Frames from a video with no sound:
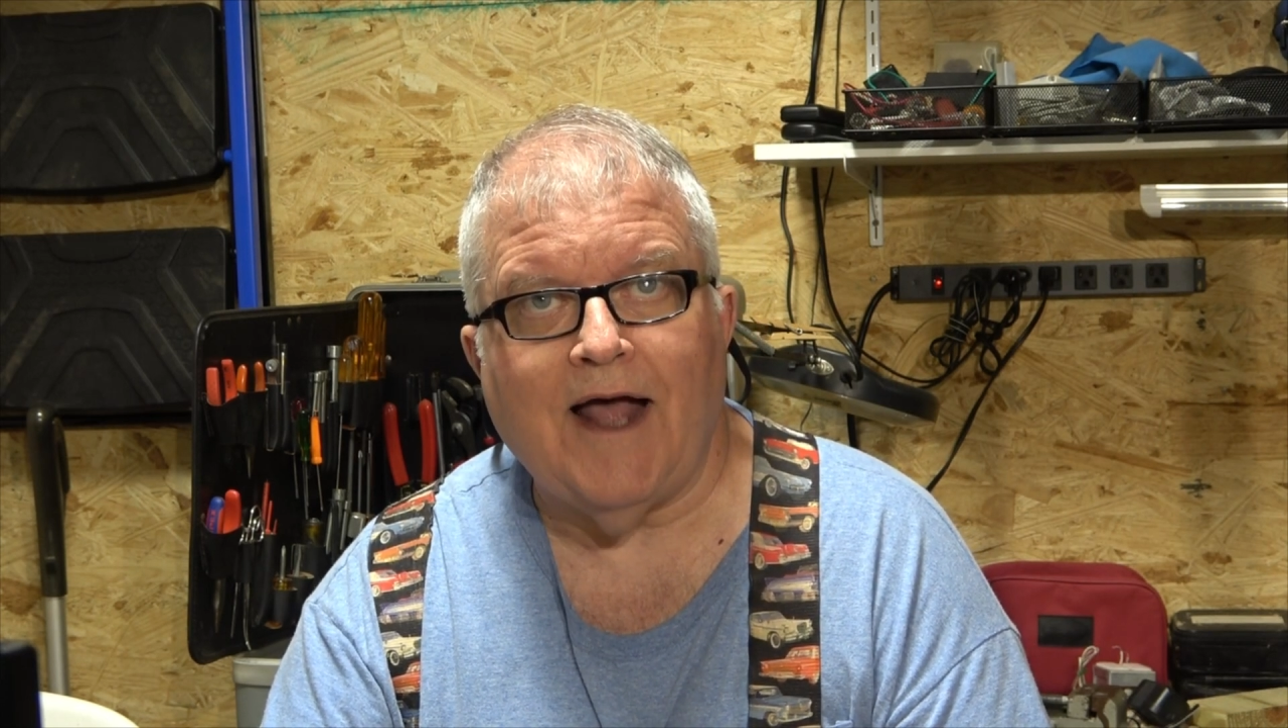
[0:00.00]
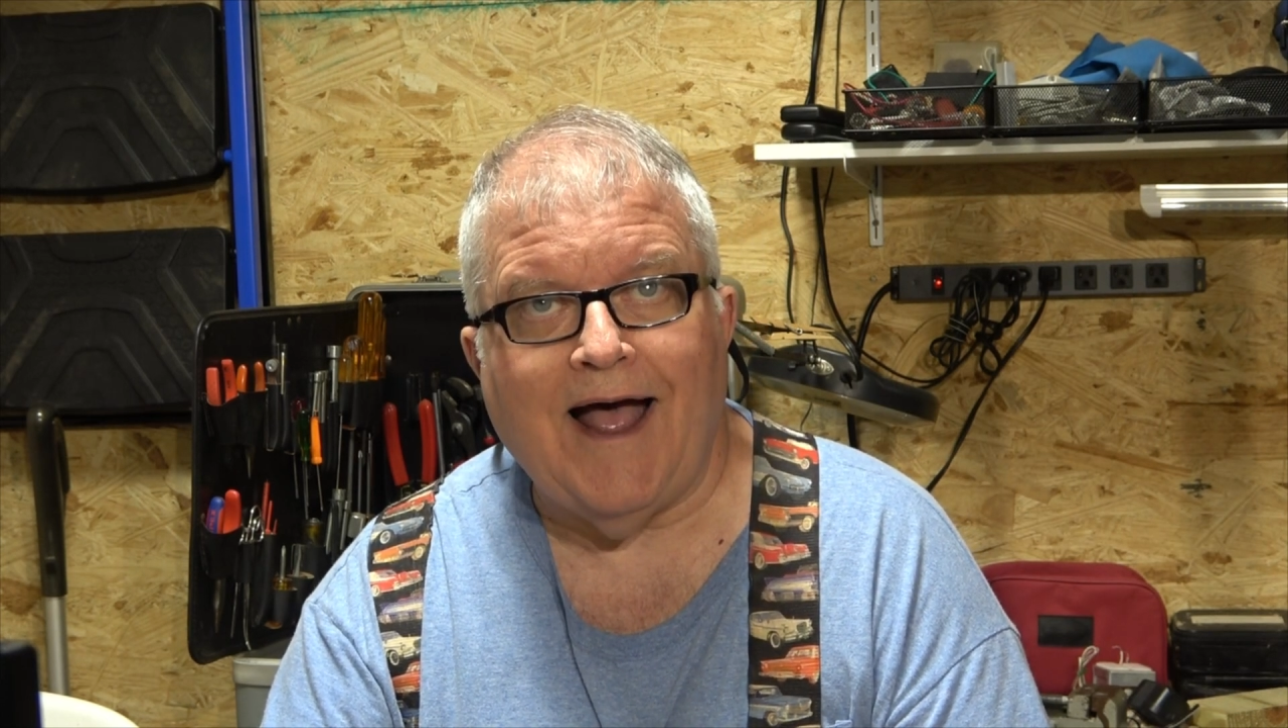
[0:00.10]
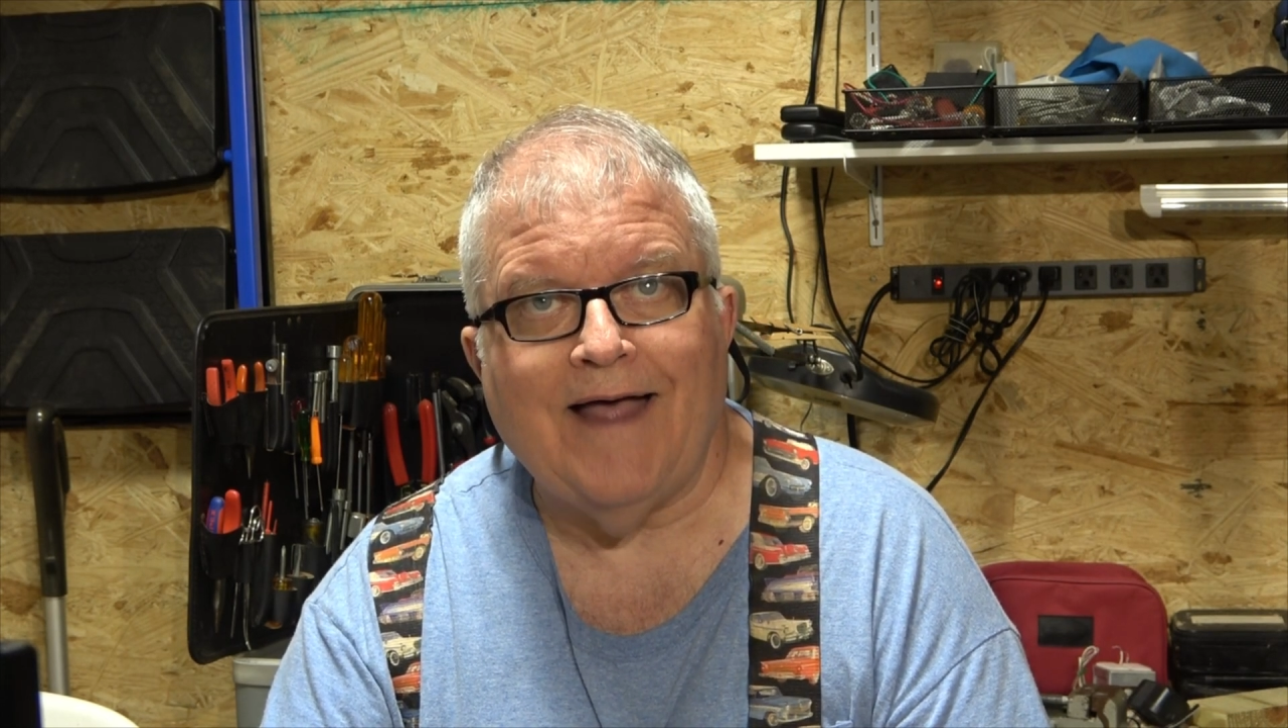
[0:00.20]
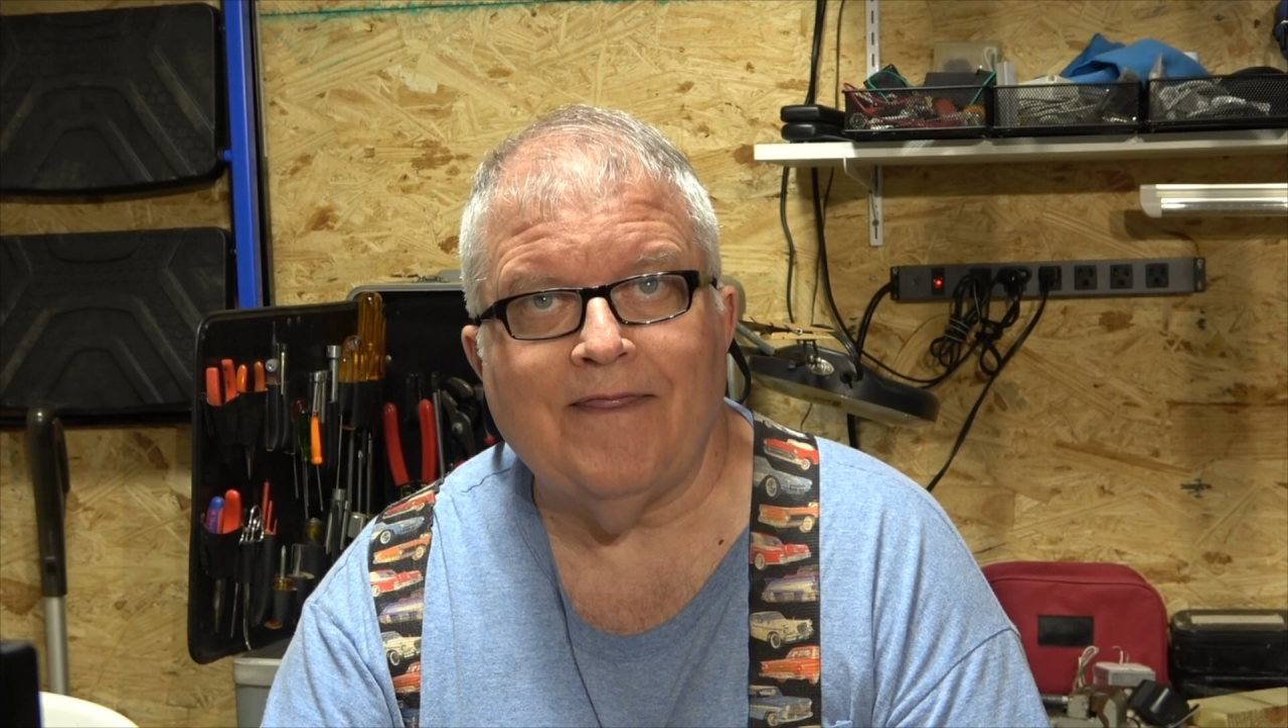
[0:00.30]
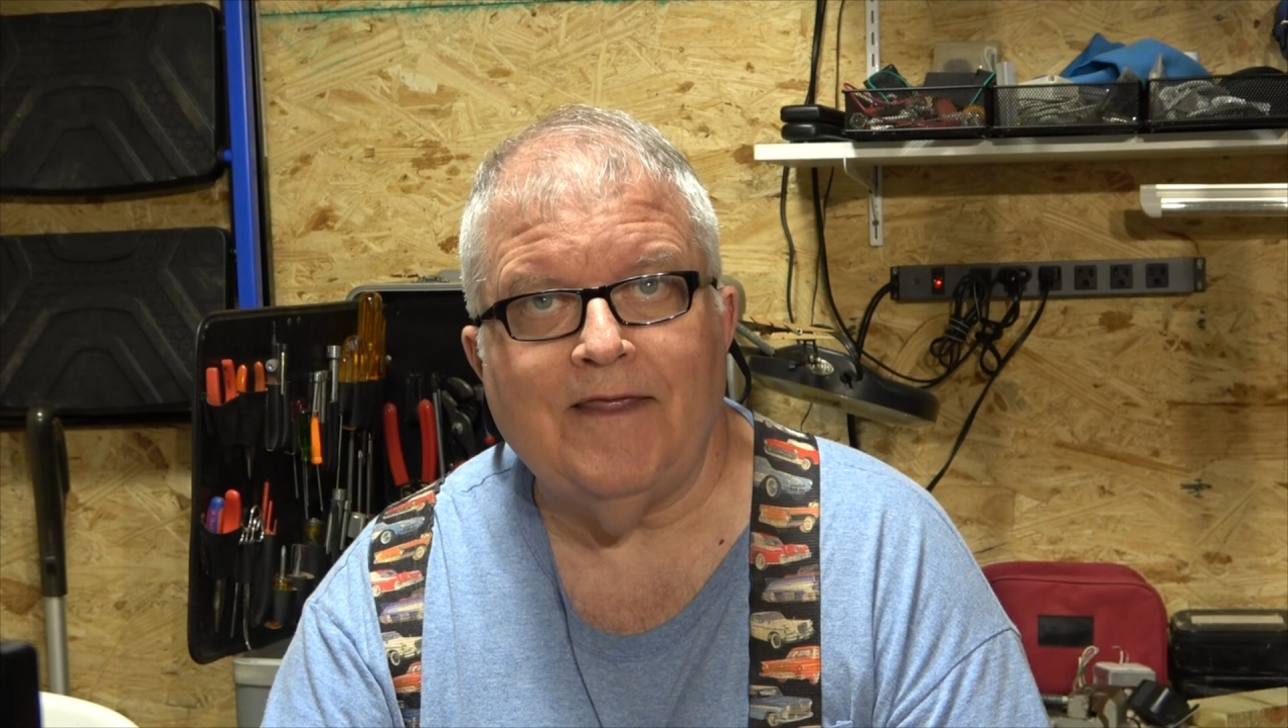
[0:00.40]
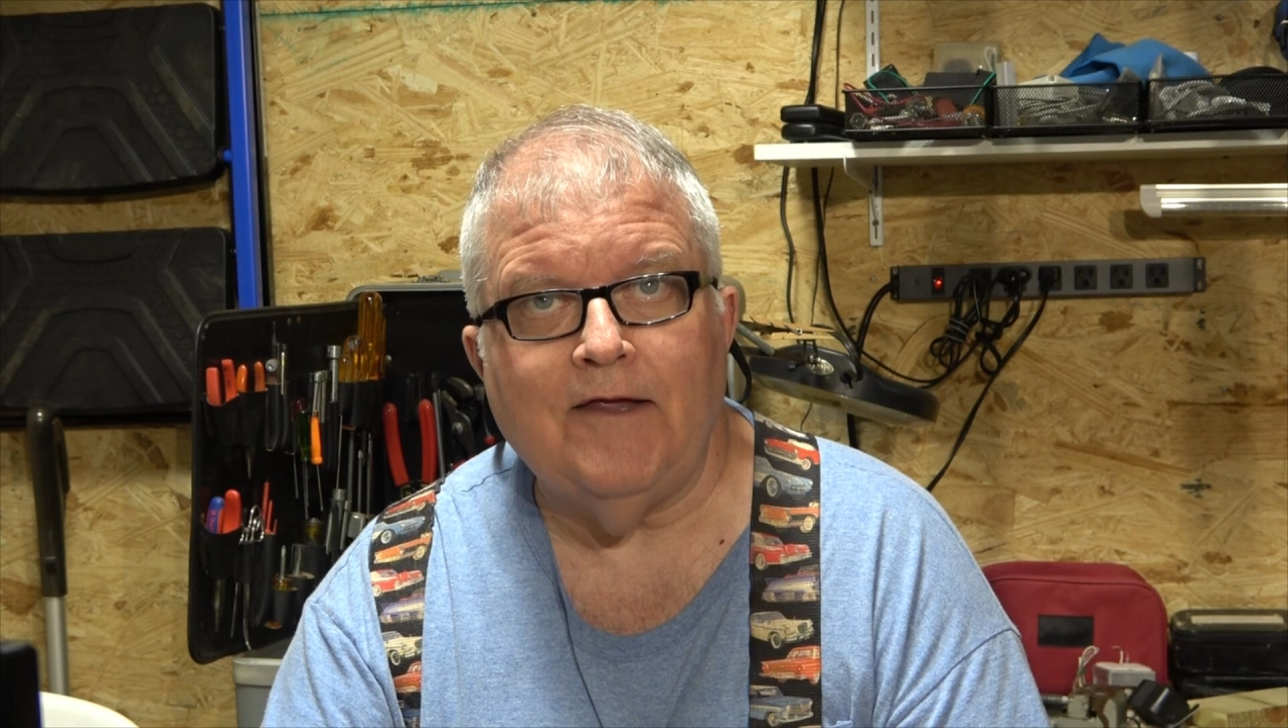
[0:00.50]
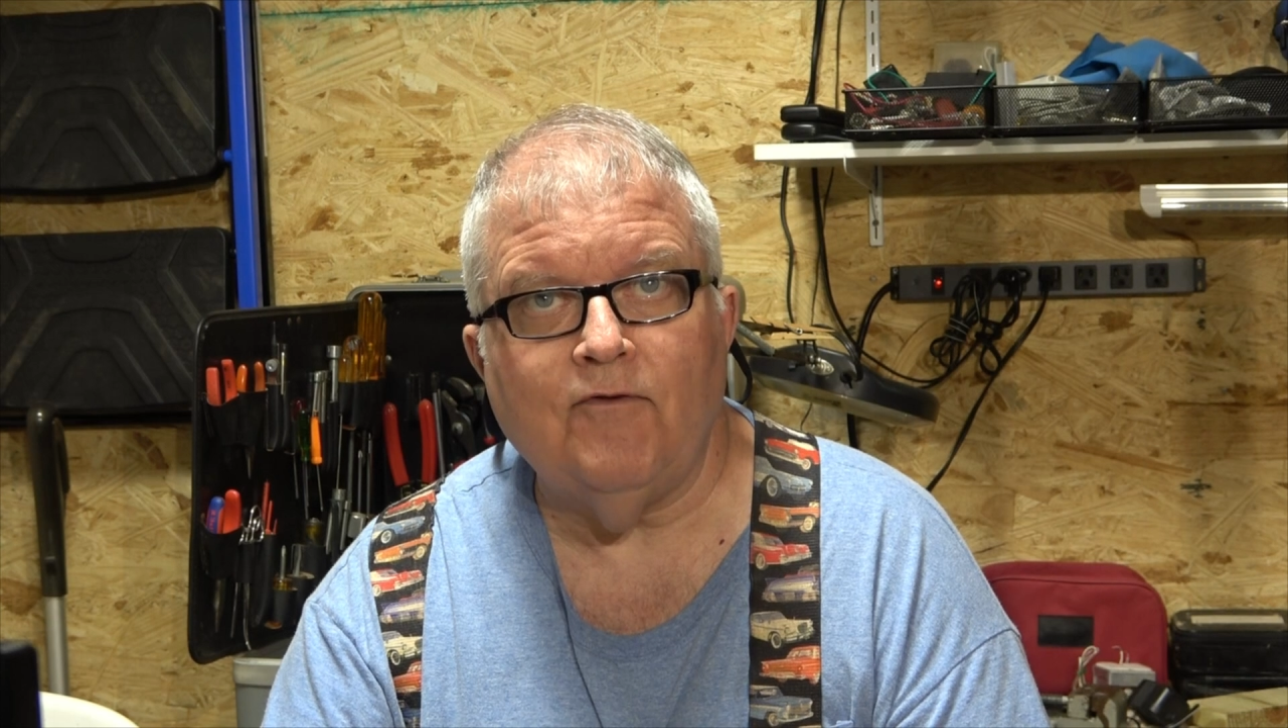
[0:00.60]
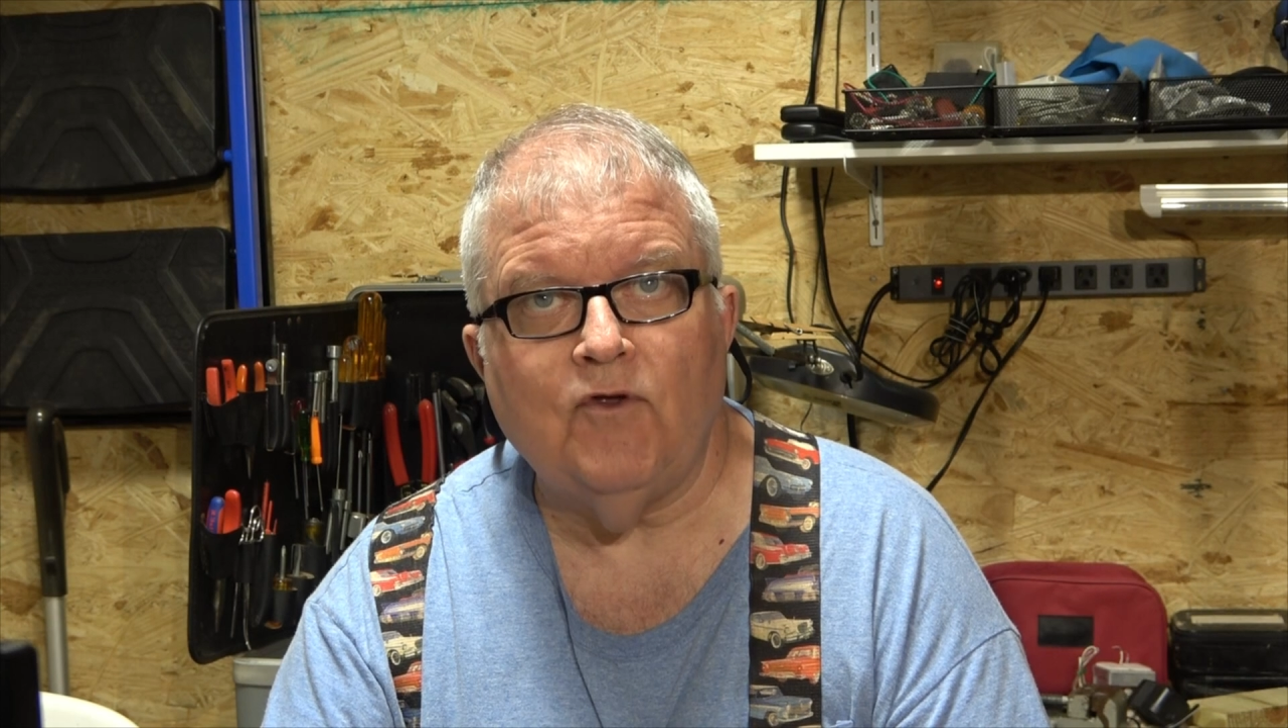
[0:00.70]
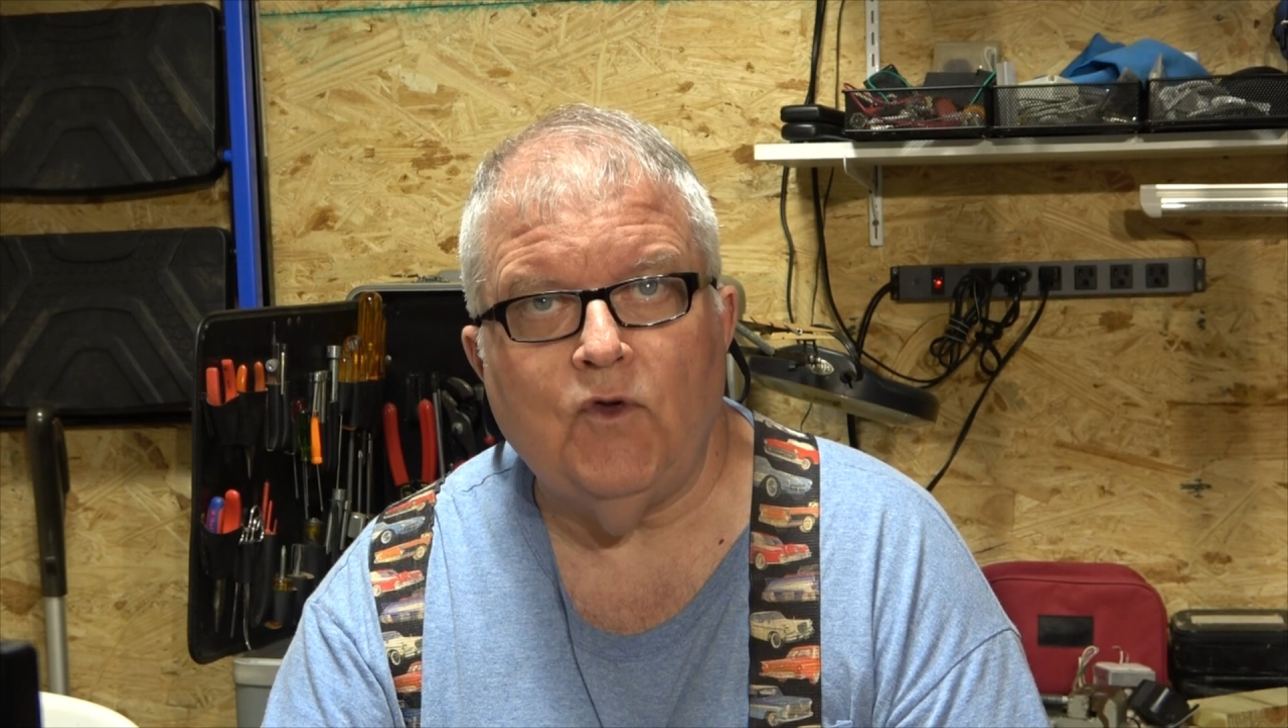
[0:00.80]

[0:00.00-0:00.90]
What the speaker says: on these